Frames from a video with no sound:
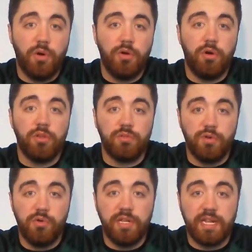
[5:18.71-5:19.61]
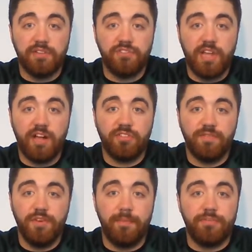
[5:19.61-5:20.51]
going on the road against
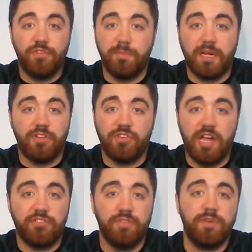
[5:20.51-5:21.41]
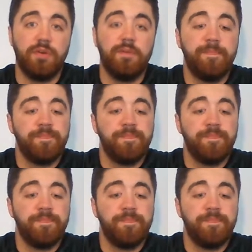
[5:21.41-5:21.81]
Jacksonville, I'm still picking Jacksonville.